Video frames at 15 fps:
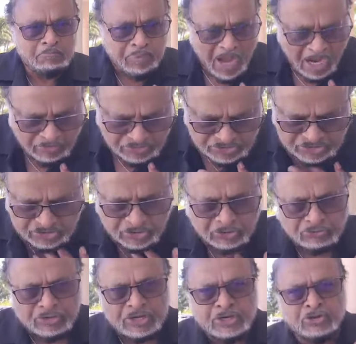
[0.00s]
Bows to
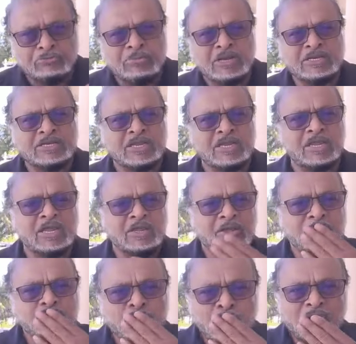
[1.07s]
you in humility,
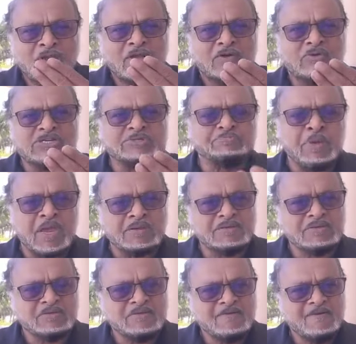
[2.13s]
respect,
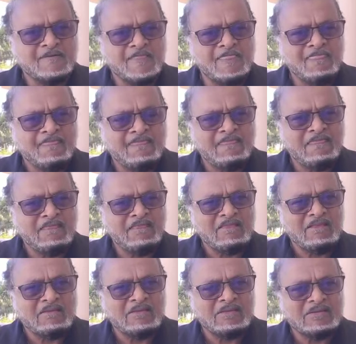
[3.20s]

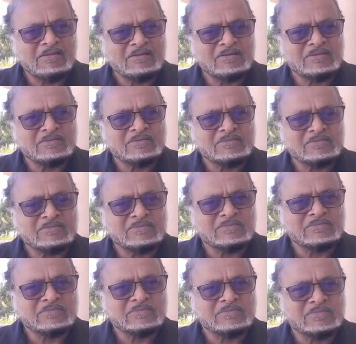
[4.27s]

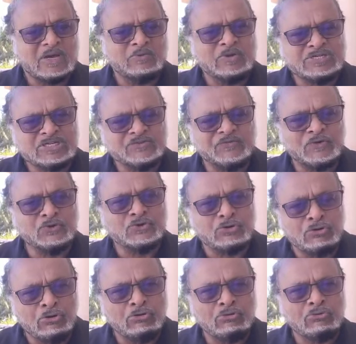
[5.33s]
and wishes for you to
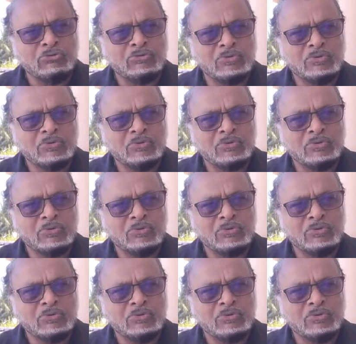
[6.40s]
know